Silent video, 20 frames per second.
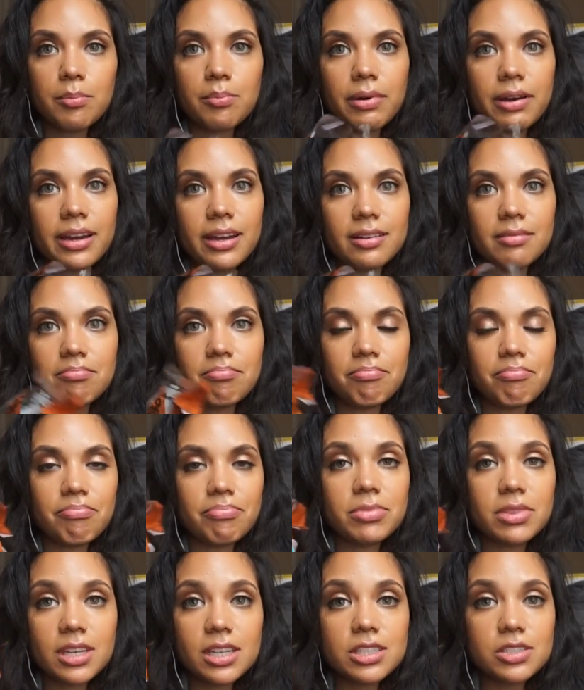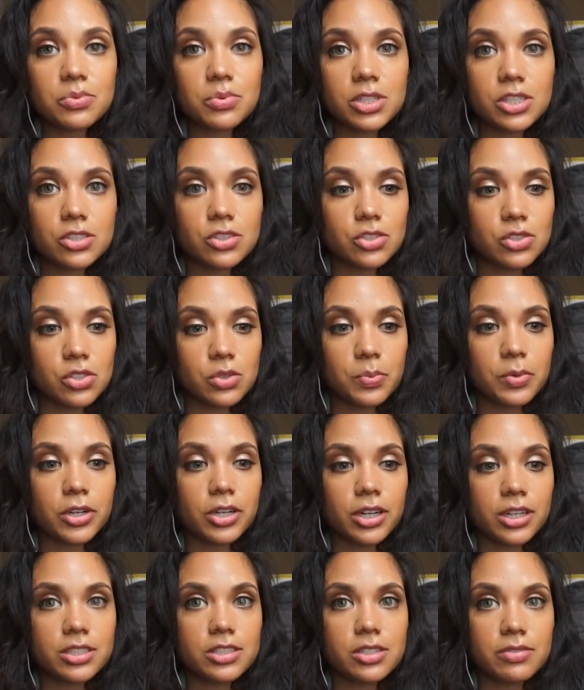But these were super
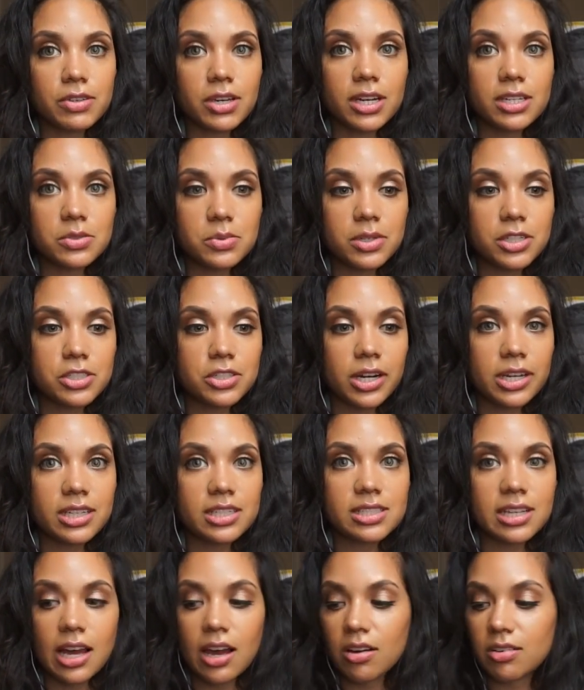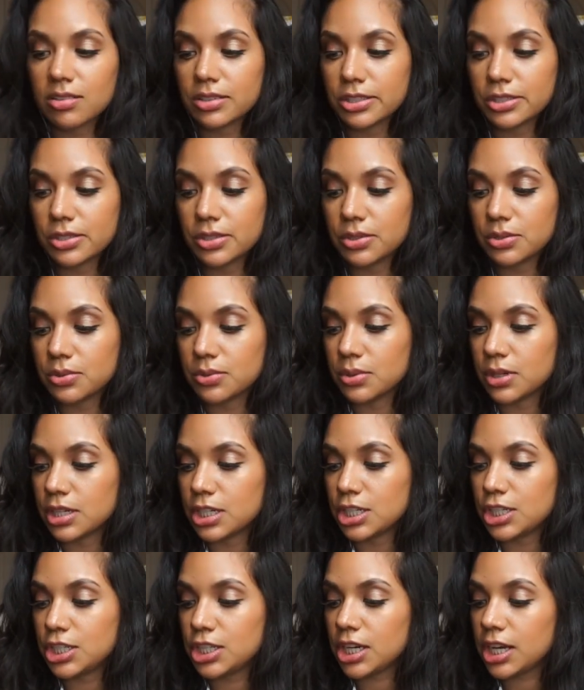good. So if you guys wanna try these out, you
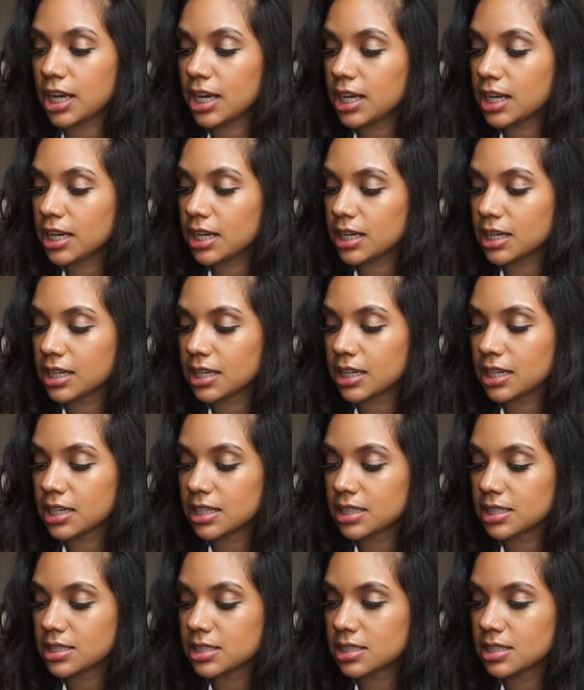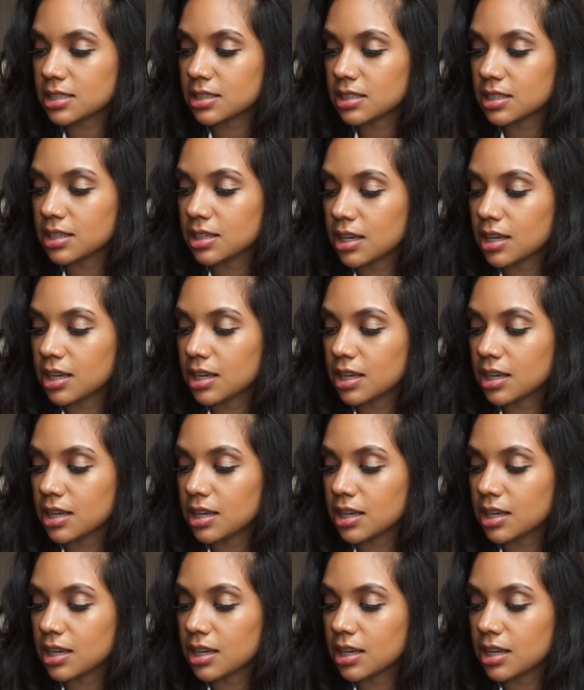should because